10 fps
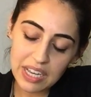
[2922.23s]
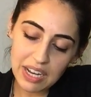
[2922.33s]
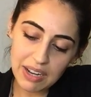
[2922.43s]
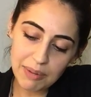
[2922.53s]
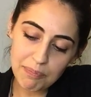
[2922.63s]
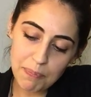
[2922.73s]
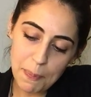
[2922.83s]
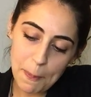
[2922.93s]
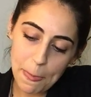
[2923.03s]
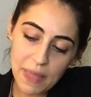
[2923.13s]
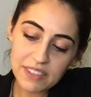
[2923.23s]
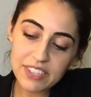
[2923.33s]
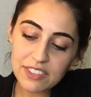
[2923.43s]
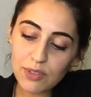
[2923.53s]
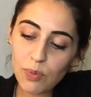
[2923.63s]
Um,
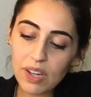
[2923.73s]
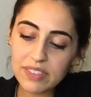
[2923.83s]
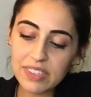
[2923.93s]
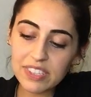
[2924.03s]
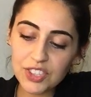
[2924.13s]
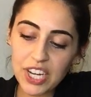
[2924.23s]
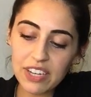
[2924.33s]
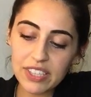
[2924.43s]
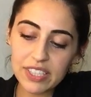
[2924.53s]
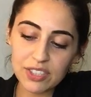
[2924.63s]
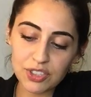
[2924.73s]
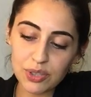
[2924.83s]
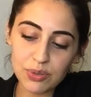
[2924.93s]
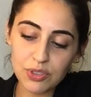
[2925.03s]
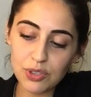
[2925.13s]
Six of Wands in the Chariot
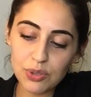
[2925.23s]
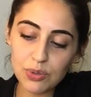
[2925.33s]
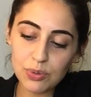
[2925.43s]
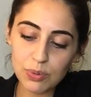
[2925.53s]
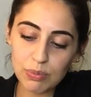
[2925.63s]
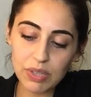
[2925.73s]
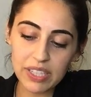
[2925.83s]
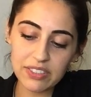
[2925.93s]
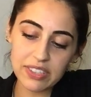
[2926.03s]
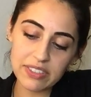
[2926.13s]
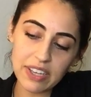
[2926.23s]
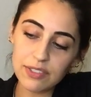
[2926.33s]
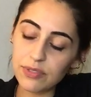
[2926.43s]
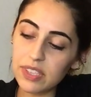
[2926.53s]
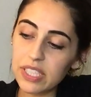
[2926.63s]
shows you like
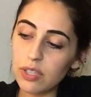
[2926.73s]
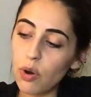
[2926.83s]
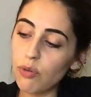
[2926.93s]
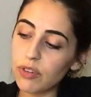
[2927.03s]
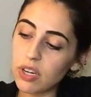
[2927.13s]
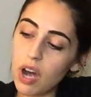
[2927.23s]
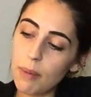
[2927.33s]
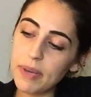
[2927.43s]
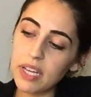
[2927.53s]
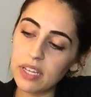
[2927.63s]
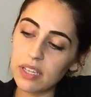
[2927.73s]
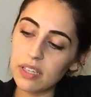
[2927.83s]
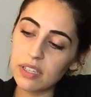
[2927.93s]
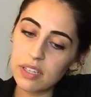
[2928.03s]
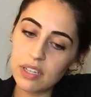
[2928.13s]
successfully
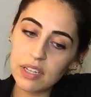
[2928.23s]
overcoming